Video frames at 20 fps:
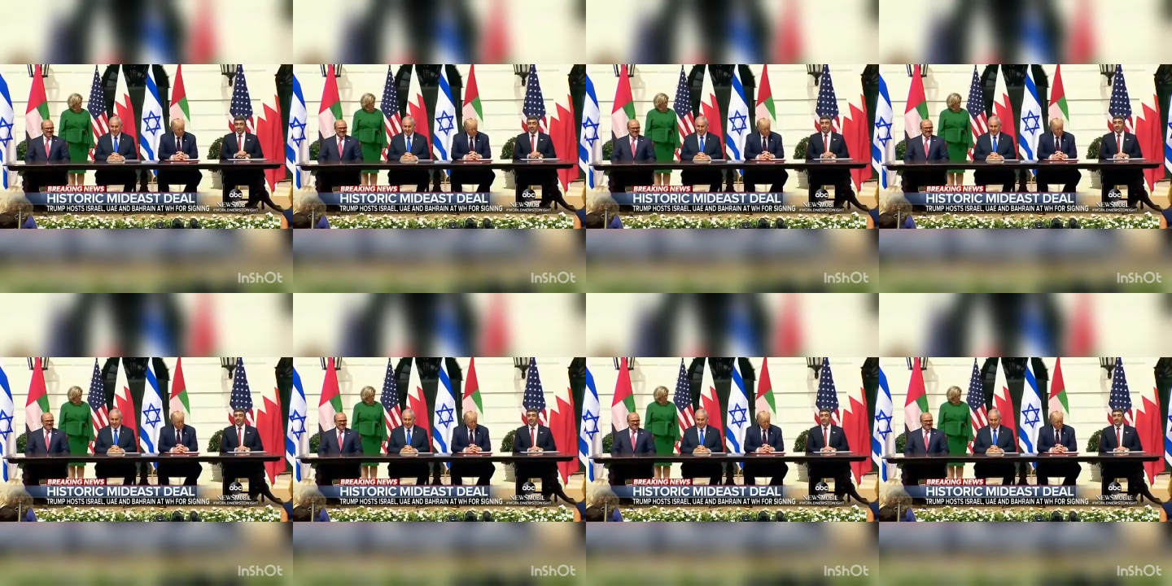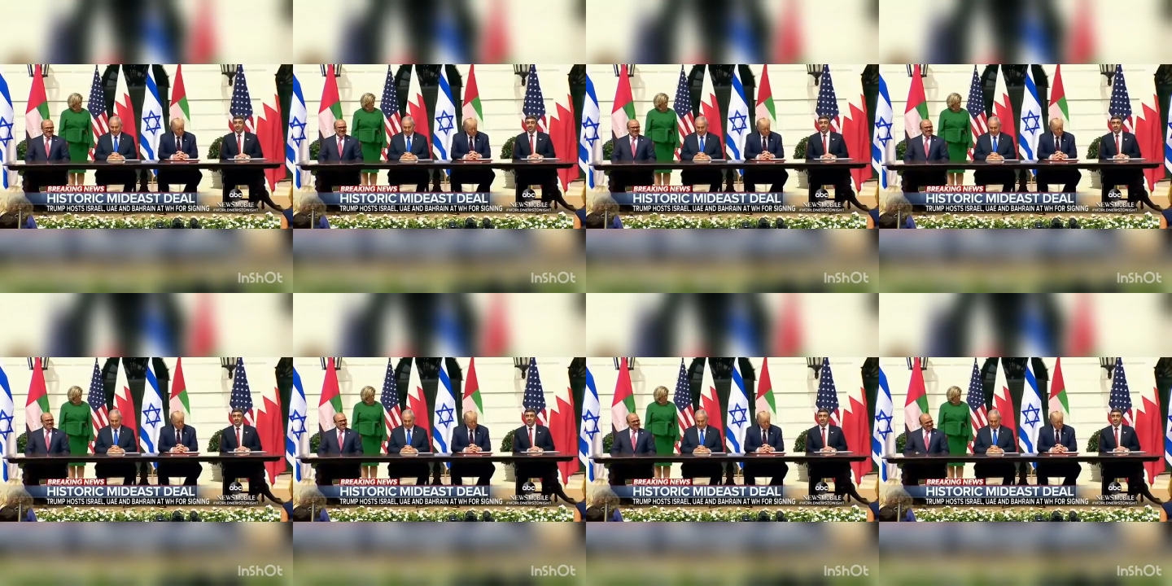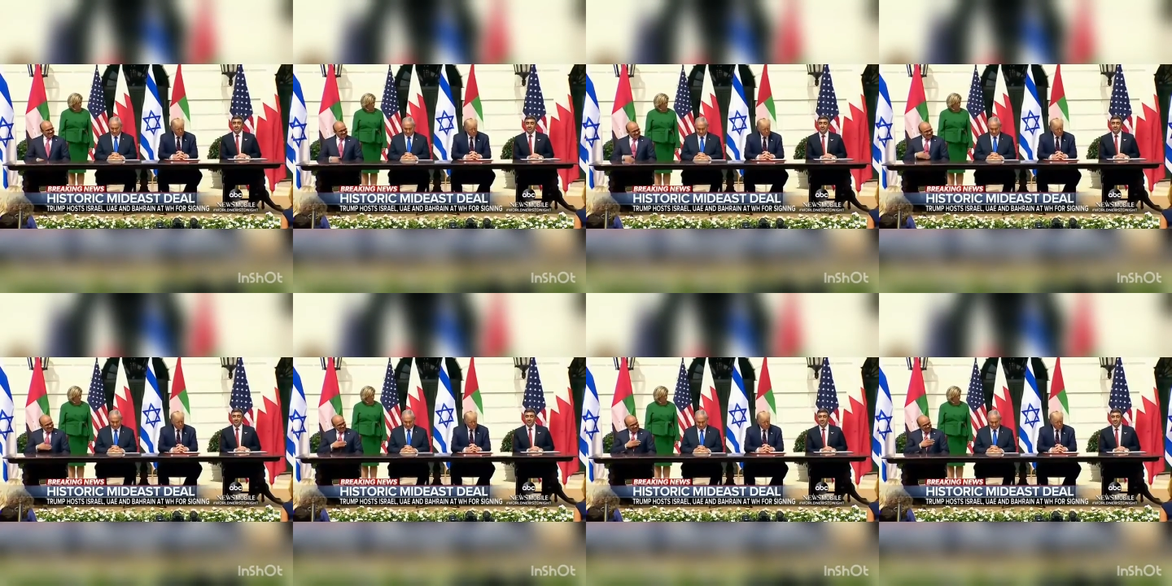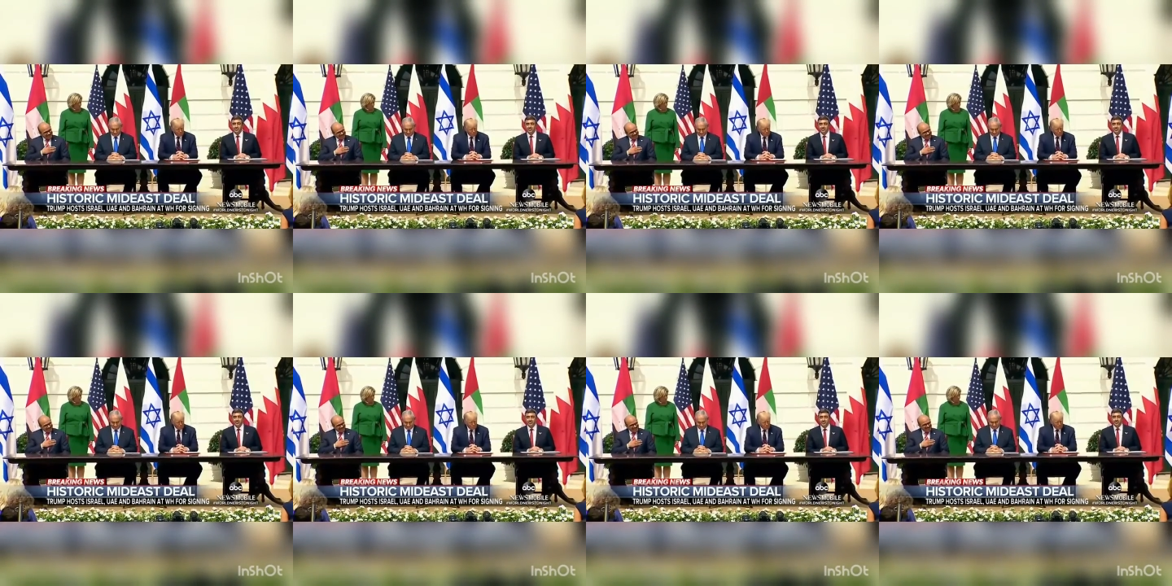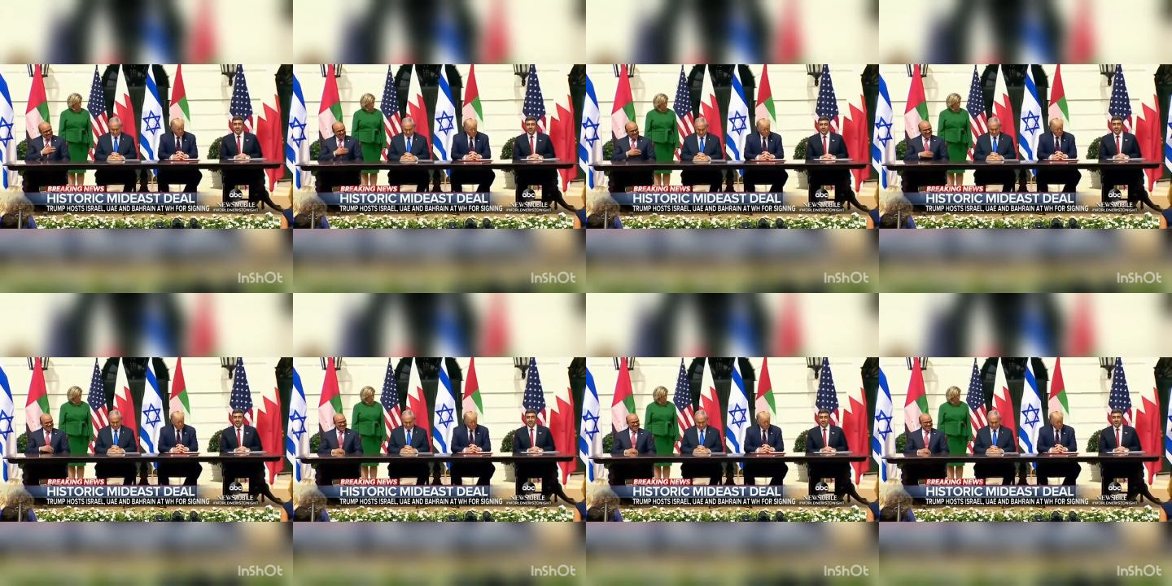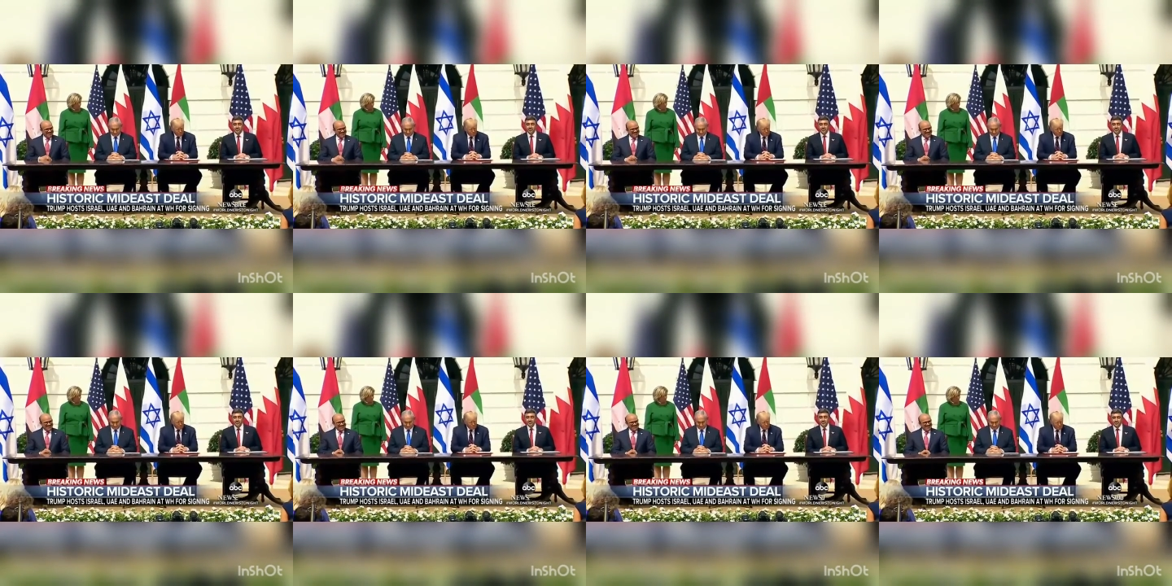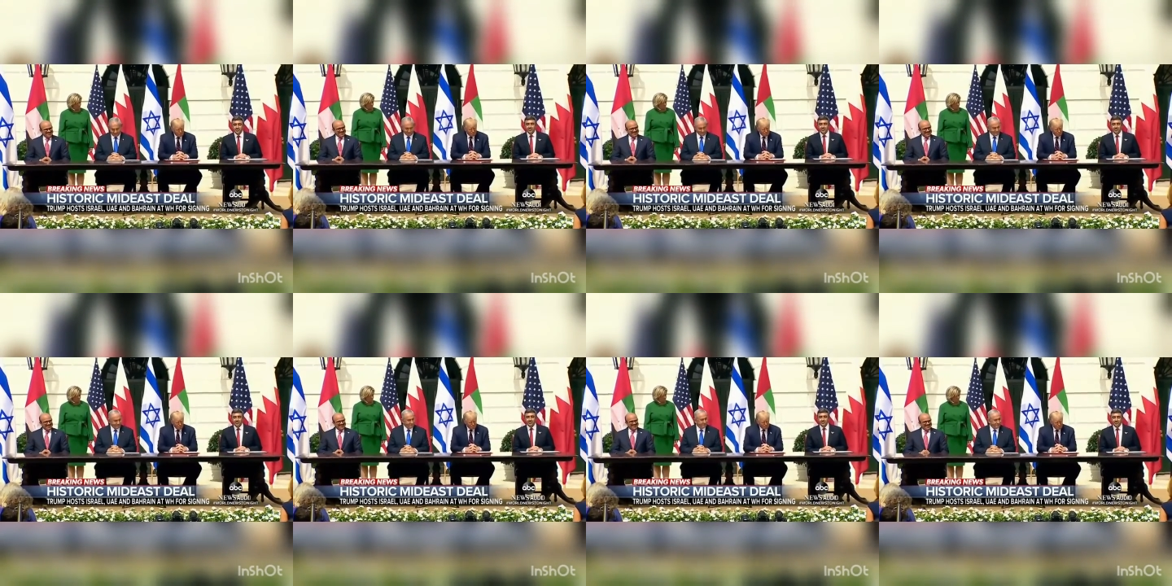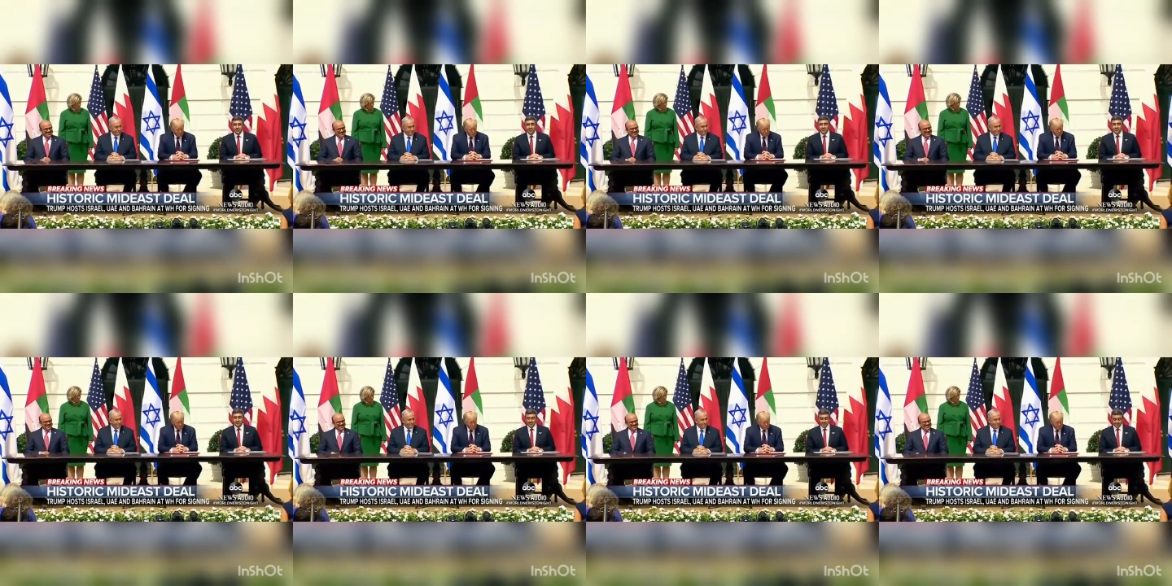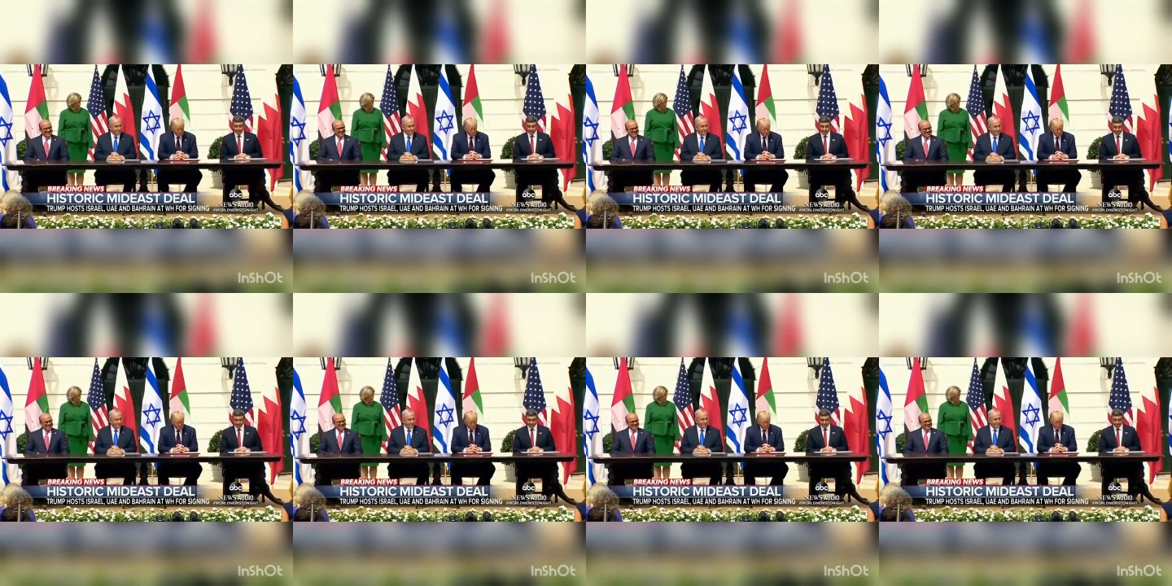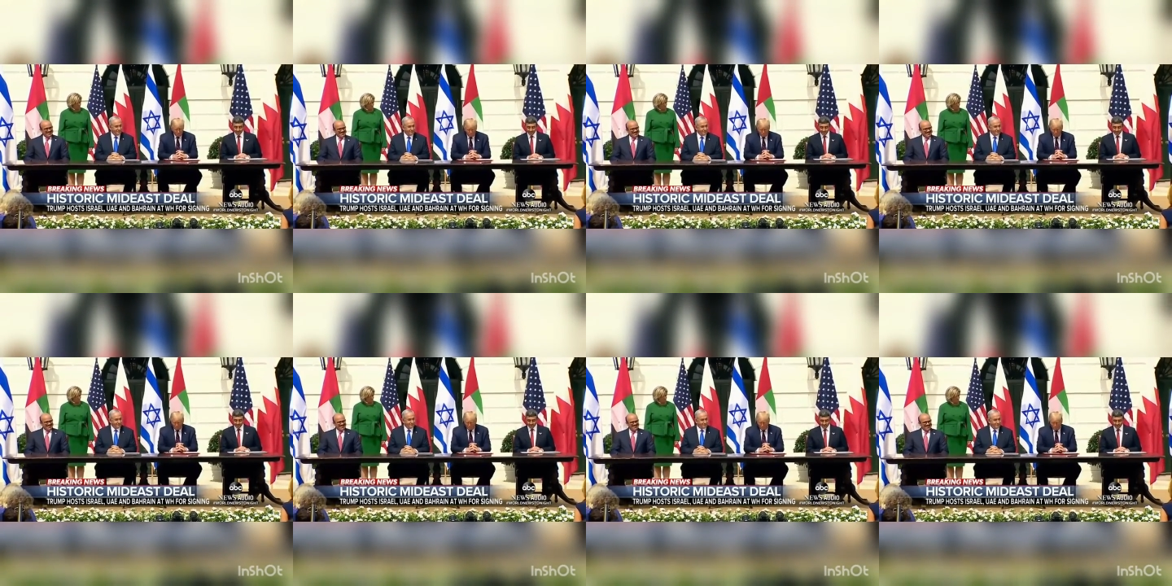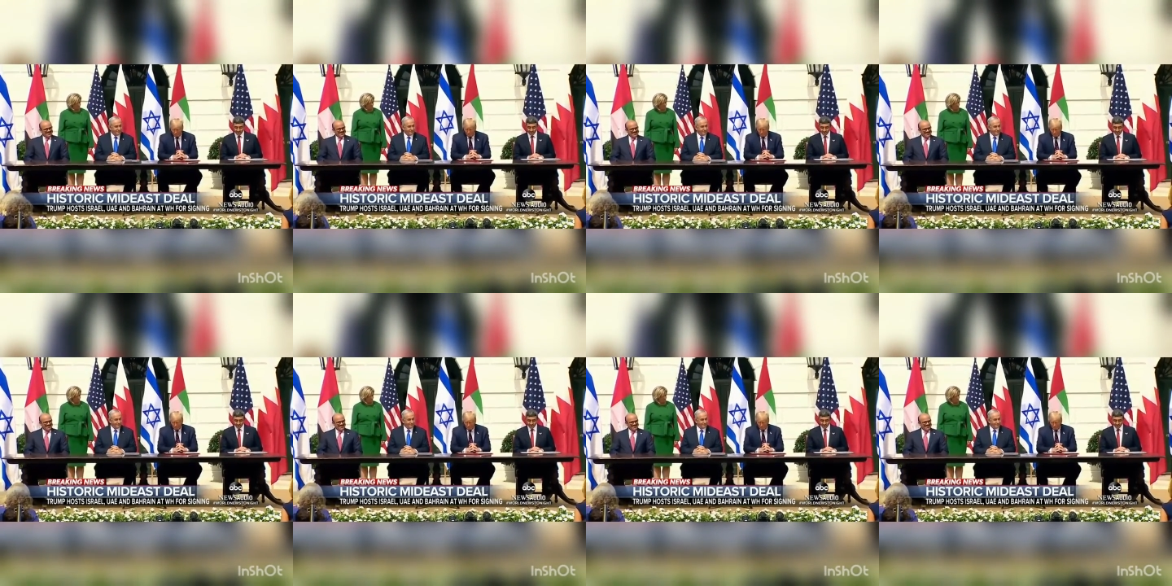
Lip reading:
[unreadable: no face in view]